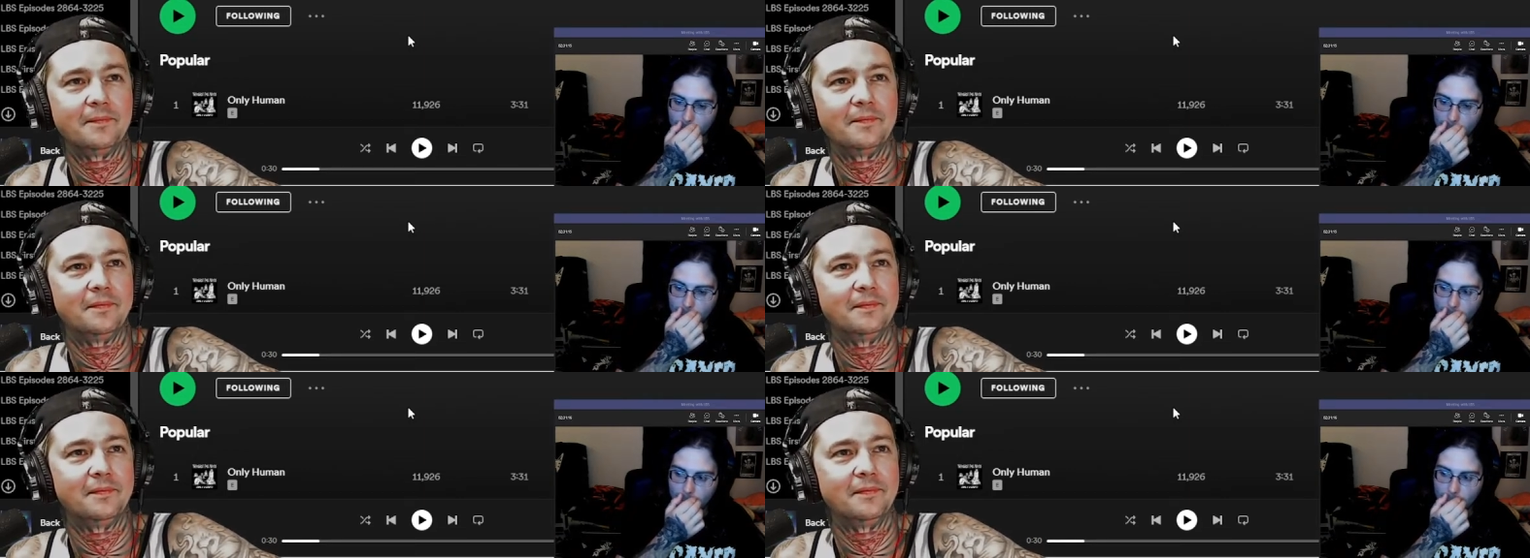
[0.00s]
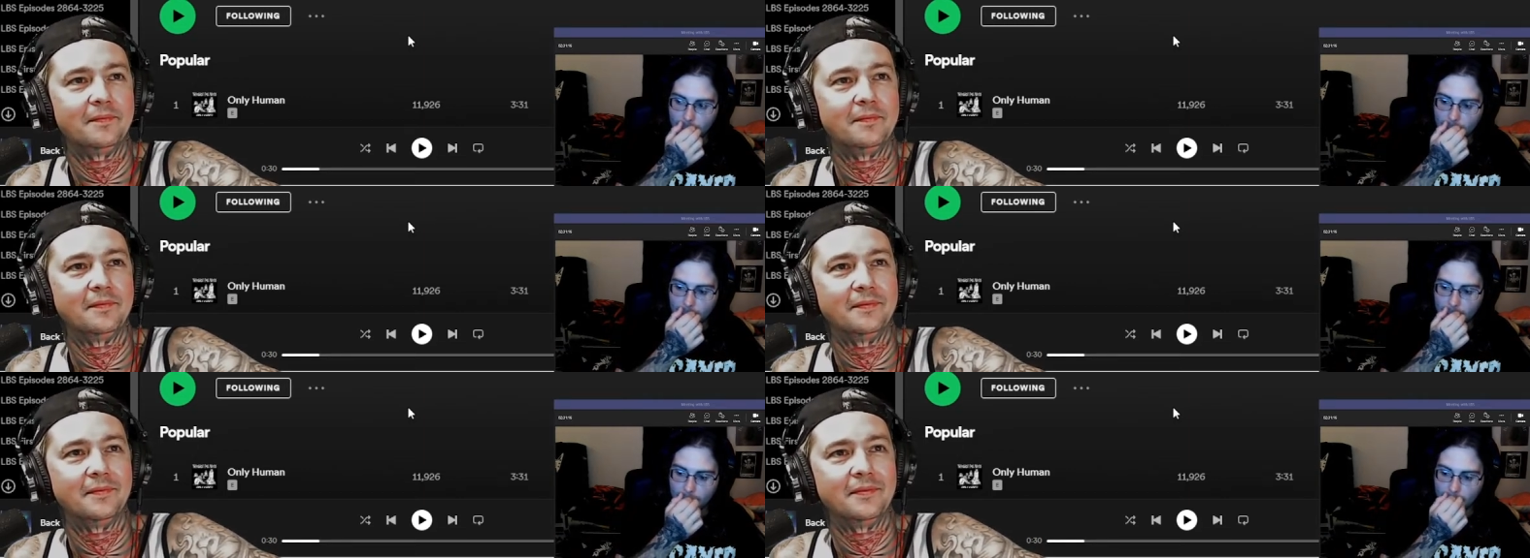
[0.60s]

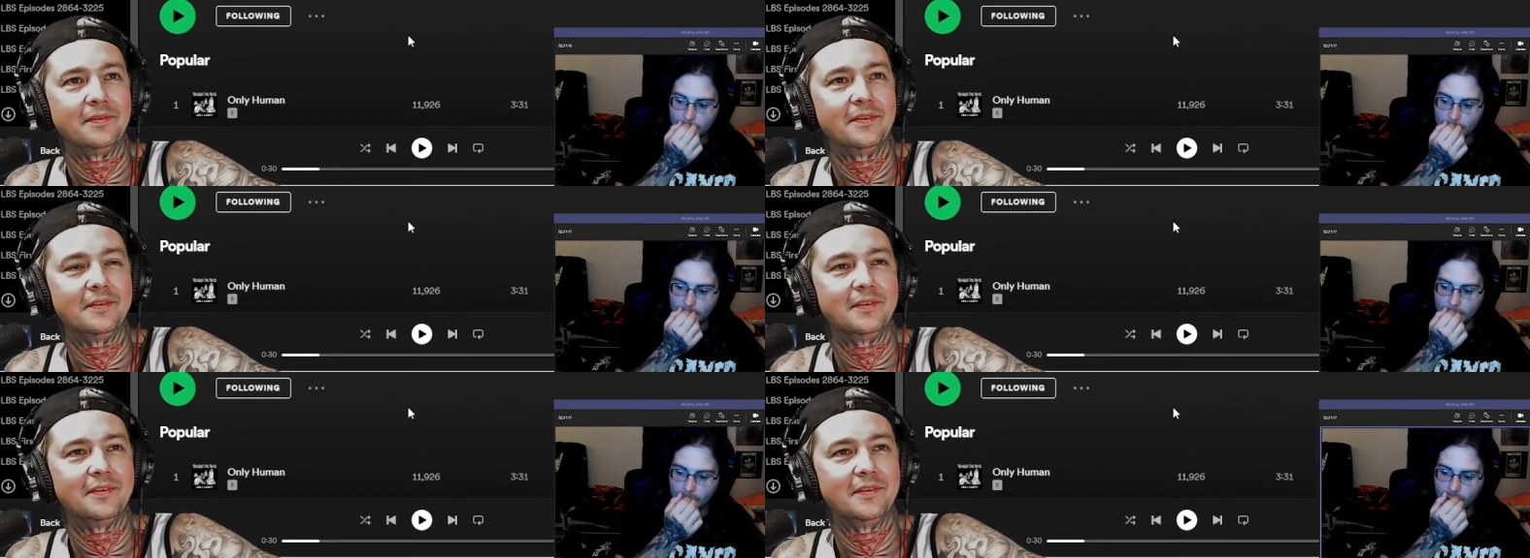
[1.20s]
Nobody speaks.